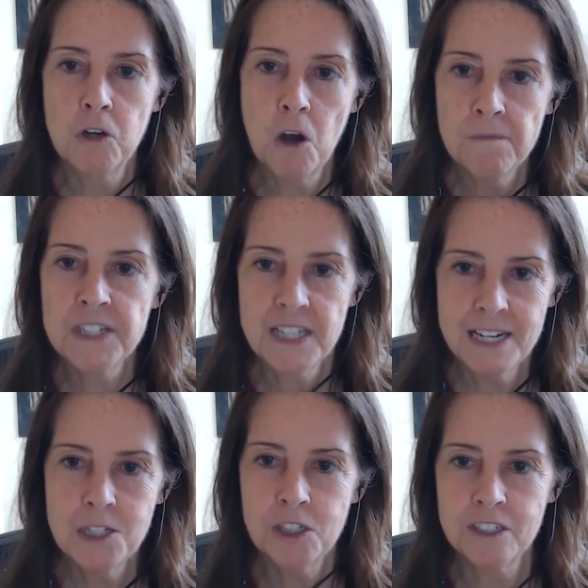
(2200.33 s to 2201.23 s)

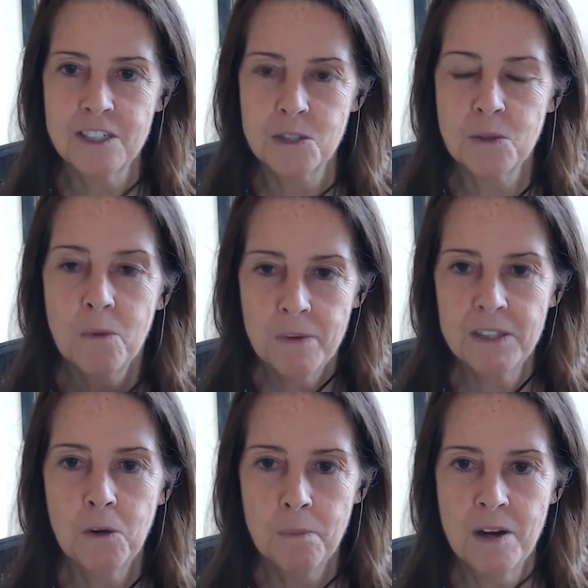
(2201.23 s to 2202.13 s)
conversations
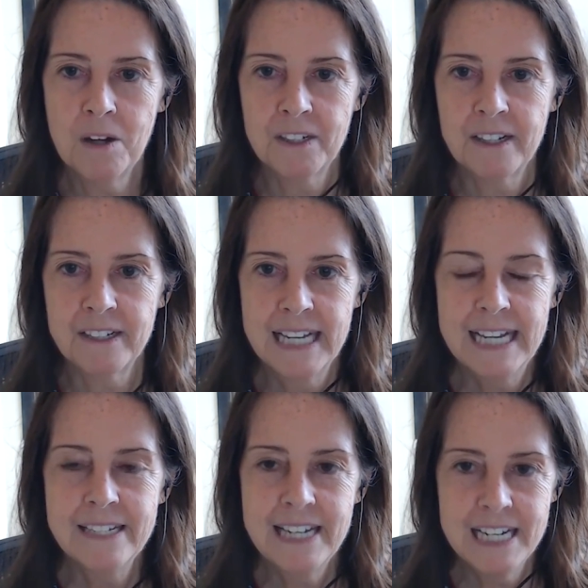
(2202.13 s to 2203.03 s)
with your partner
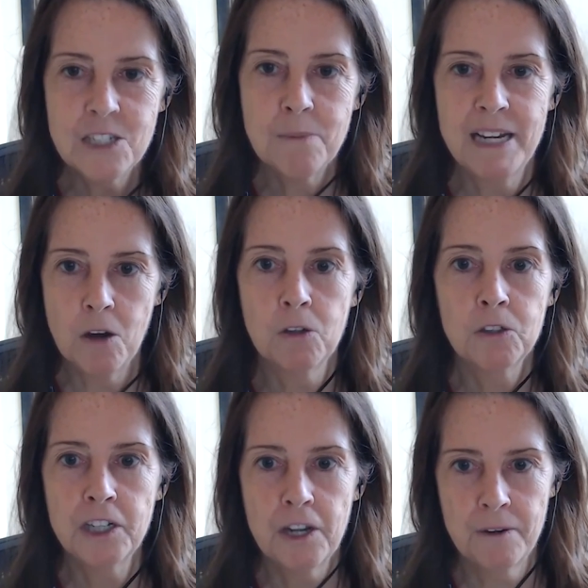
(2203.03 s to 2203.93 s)
need to be
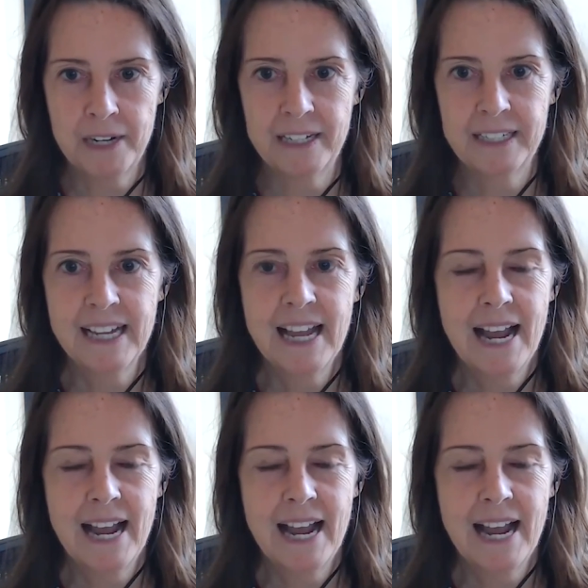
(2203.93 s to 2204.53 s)
ongoing